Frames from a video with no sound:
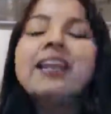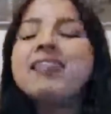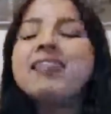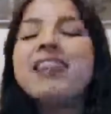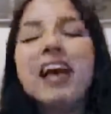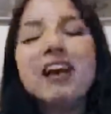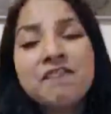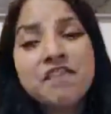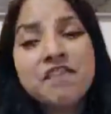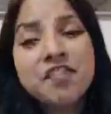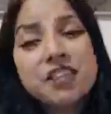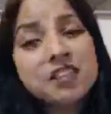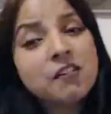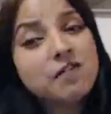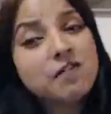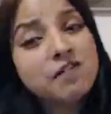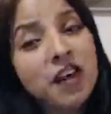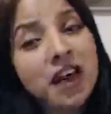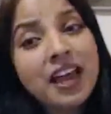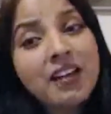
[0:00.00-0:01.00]
Now, it's
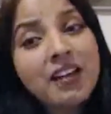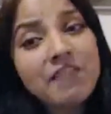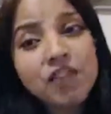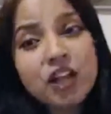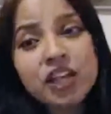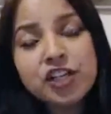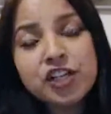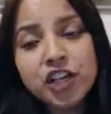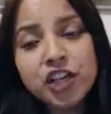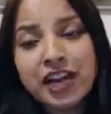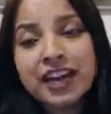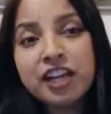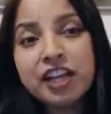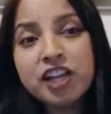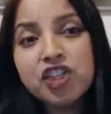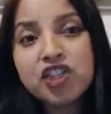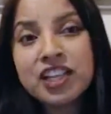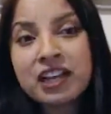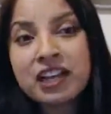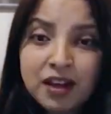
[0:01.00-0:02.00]
a 5-day
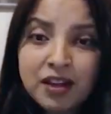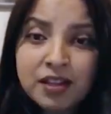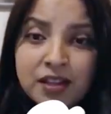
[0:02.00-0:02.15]
challenge.